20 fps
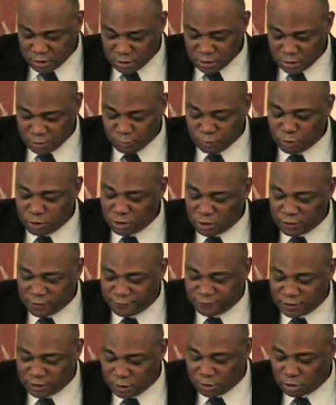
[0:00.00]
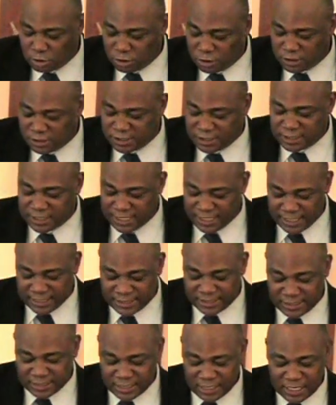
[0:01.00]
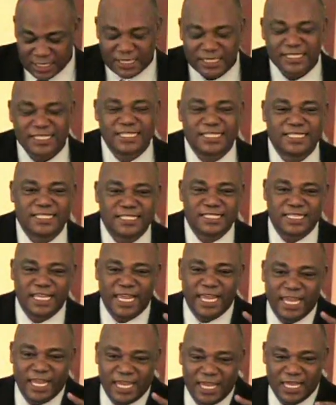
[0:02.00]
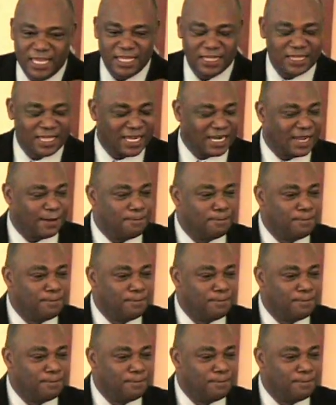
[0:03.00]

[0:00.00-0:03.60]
The word of the Lord says, Say that I'm